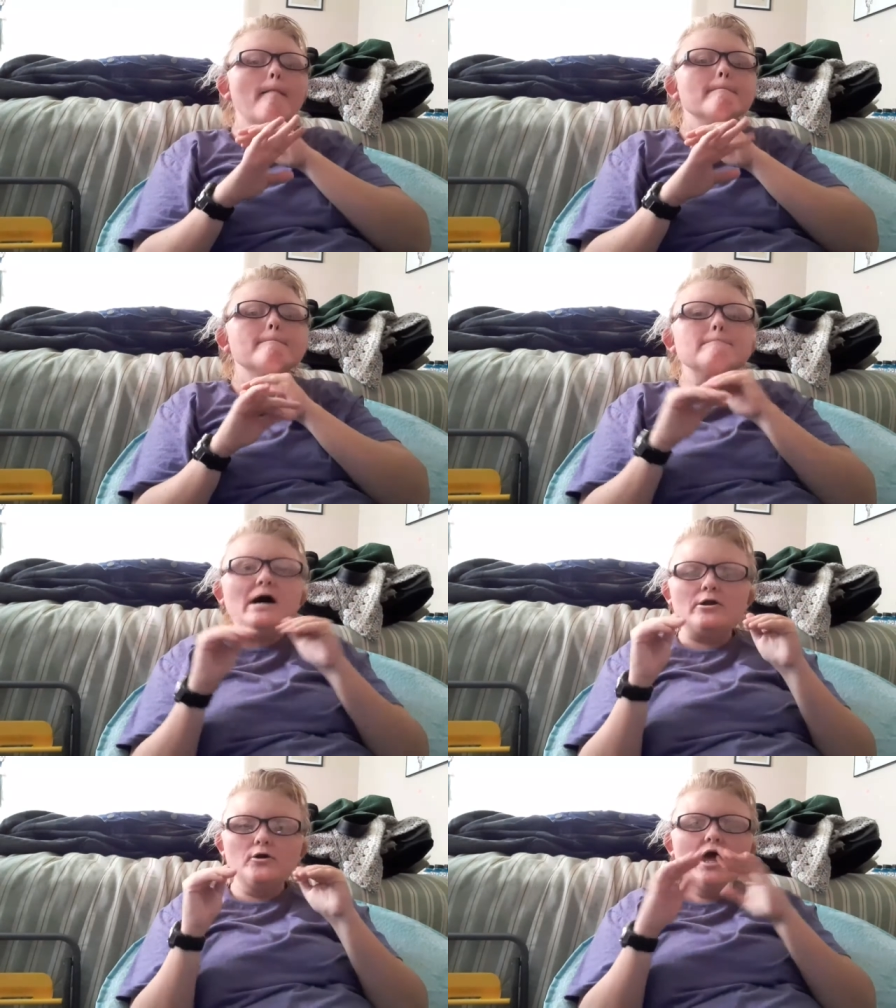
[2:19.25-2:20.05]

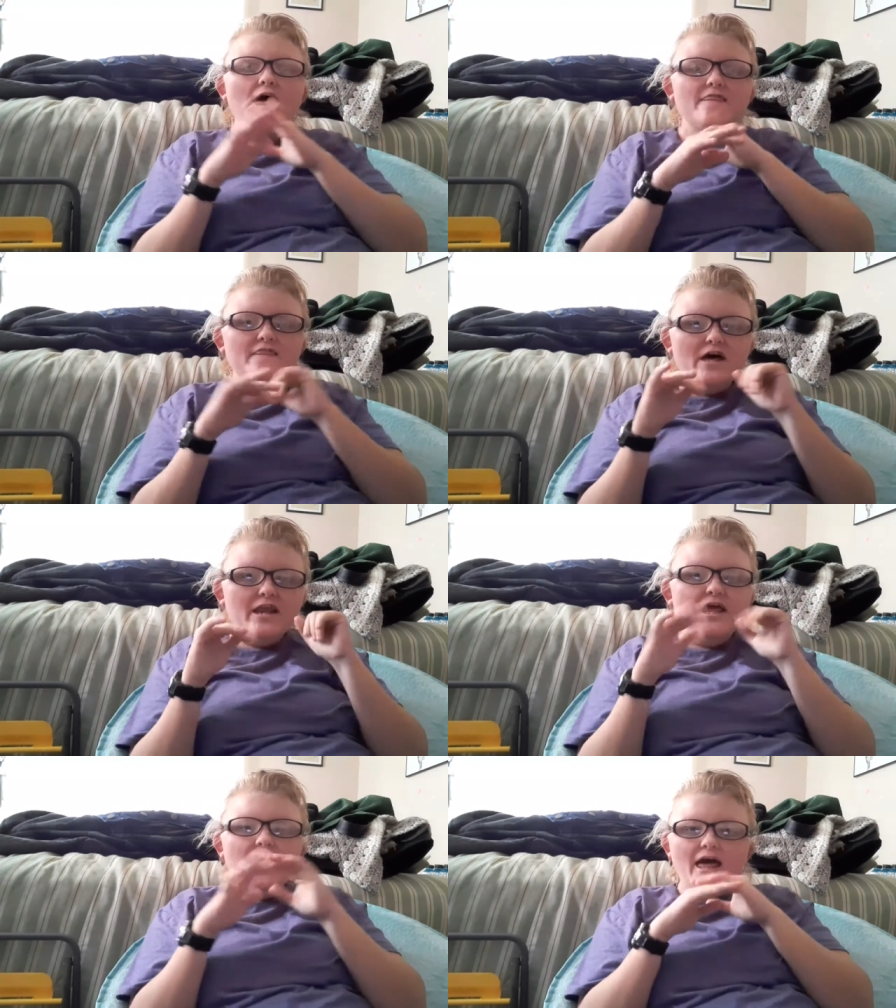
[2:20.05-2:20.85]
Better
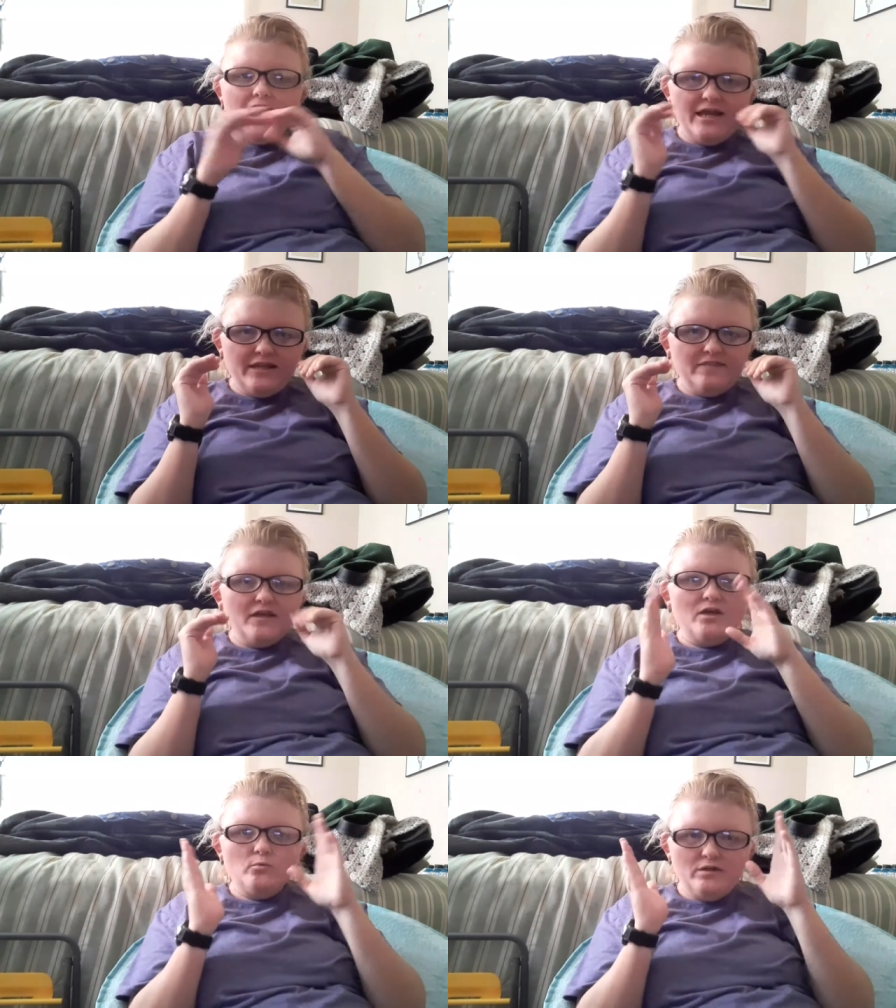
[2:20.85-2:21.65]
than
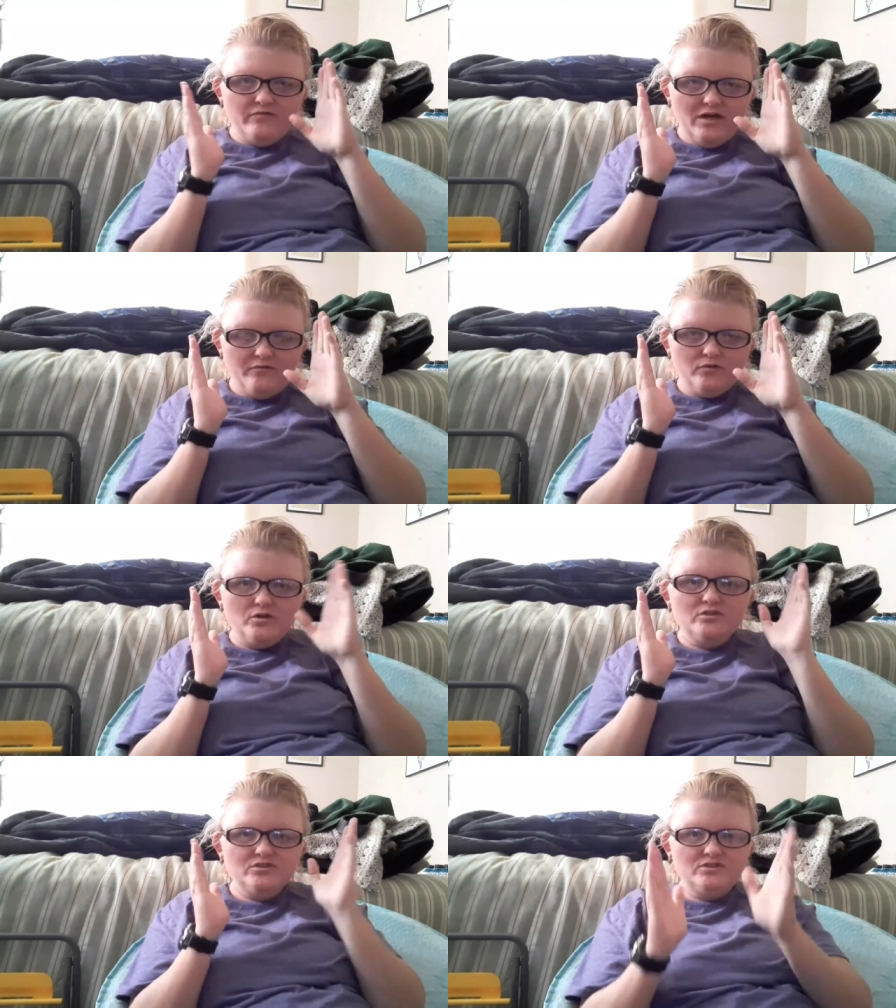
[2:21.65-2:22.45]
anything we've
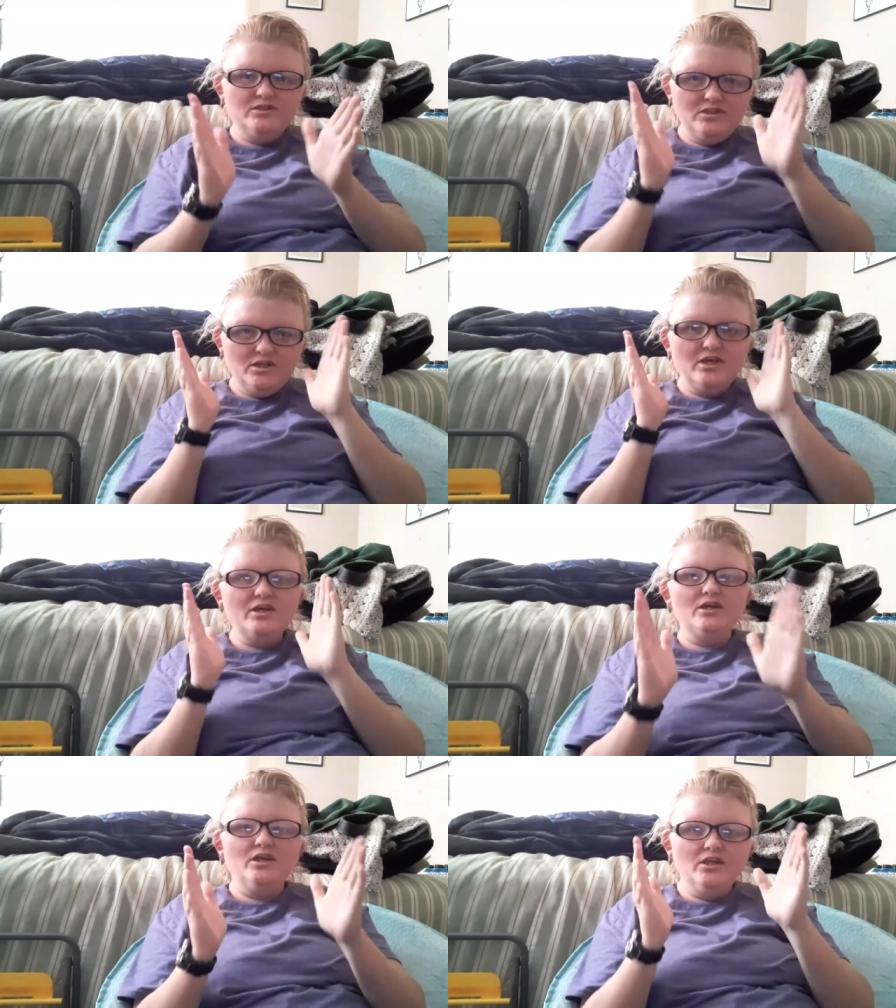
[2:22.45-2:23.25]
ever seen
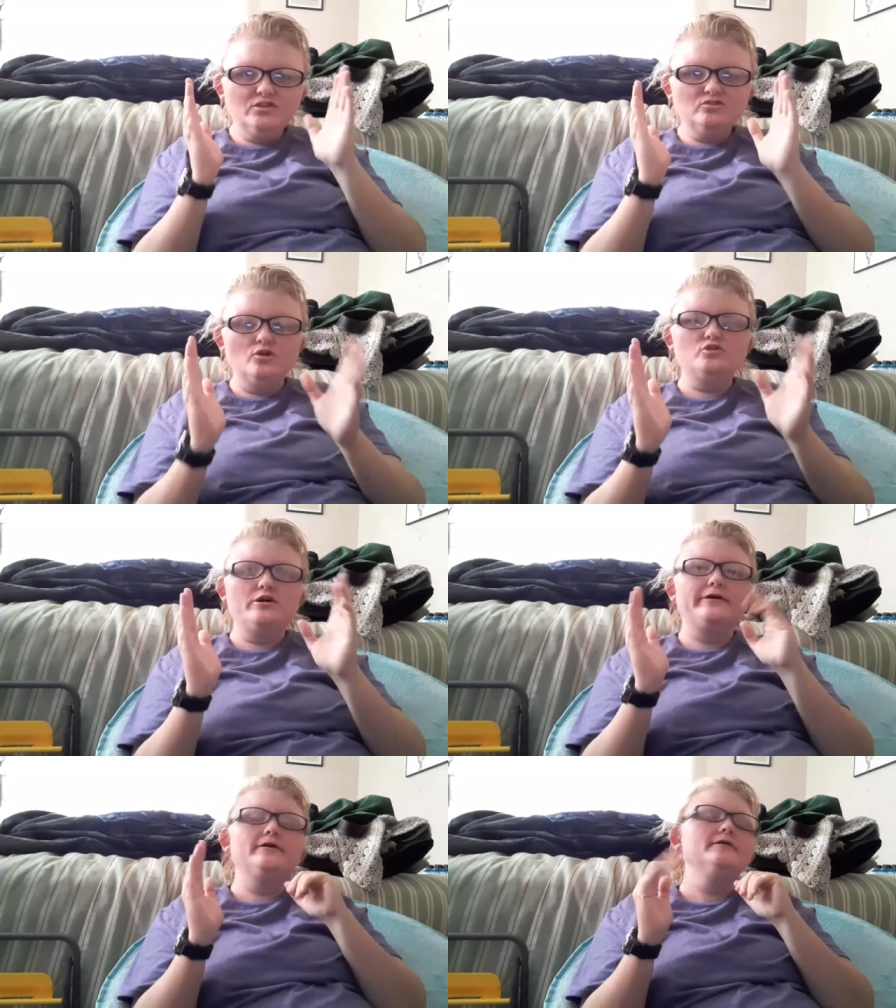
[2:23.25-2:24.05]
in Star
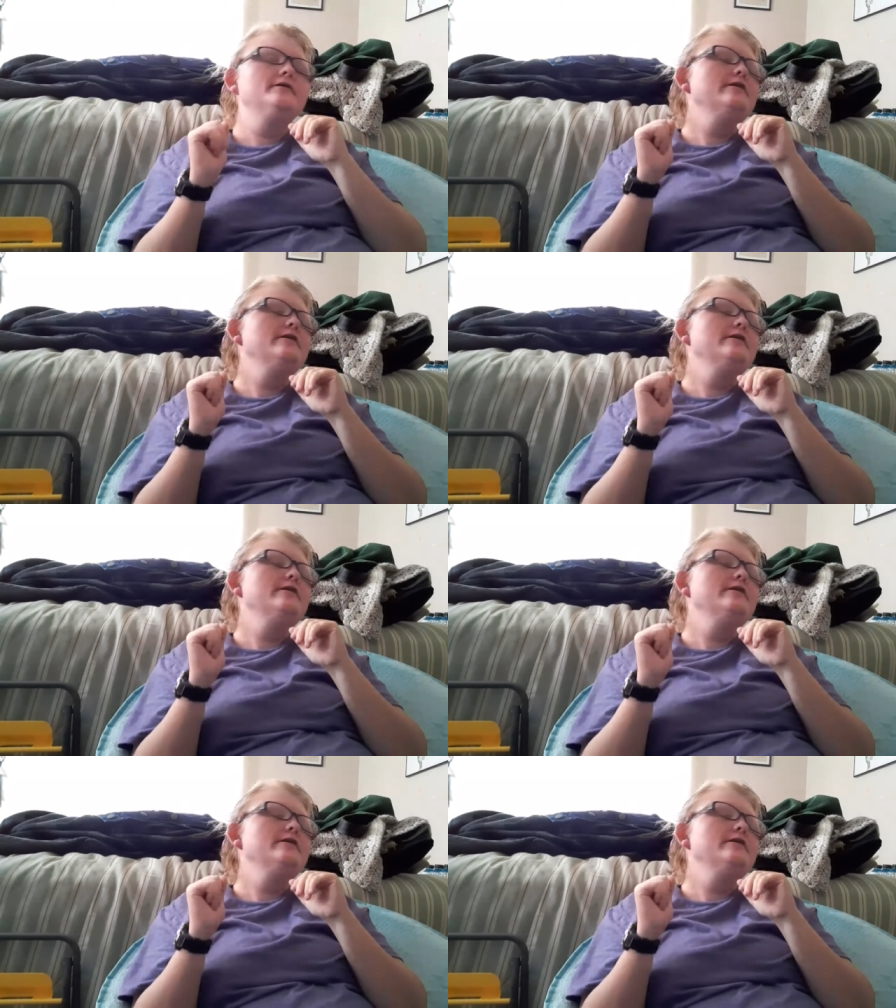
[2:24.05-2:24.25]
Trek.